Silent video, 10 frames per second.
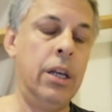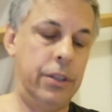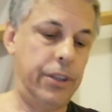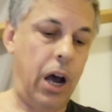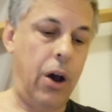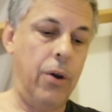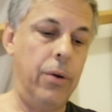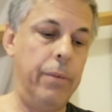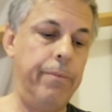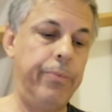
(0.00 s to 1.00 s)

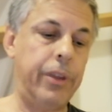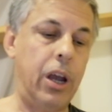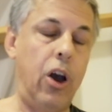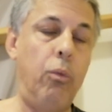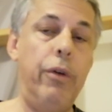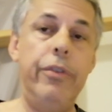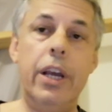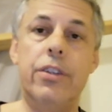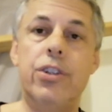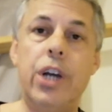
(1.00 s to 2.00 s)
So, with the
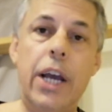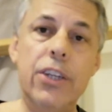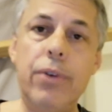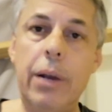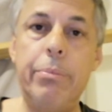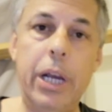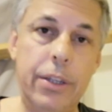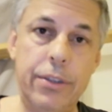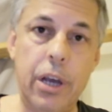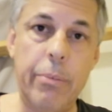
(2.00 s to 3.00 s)
exchange rate being
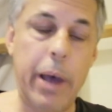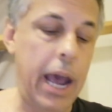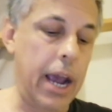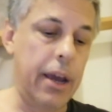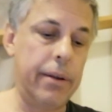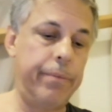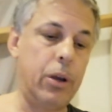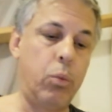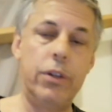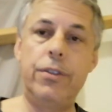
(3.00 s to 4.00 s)
so bad,
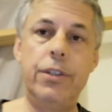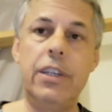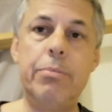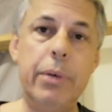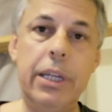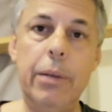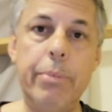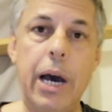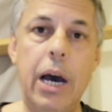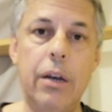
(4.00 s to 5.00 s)
what's 6 million
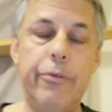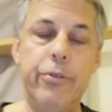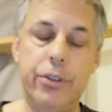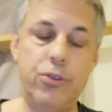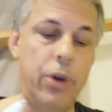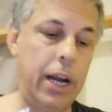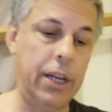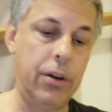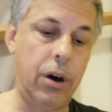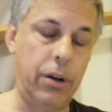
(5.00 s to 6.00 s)
baht for
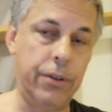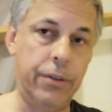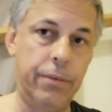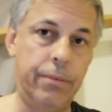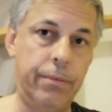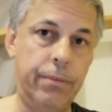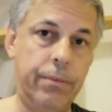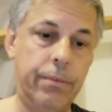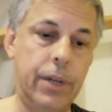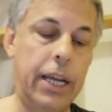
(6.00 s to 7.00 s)
Australian dollars?
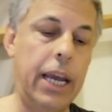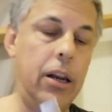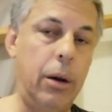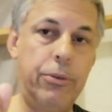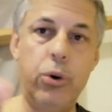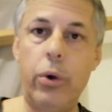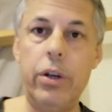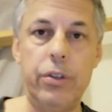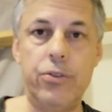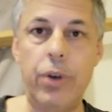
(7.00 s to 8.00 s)
Again, I'm
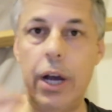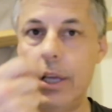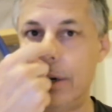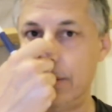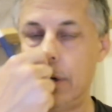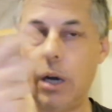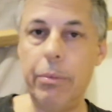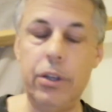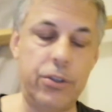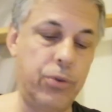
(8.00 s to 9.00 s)
talking Australia, I'm
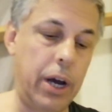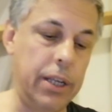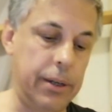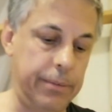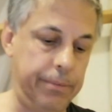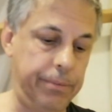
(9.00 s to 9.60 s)
in Australia.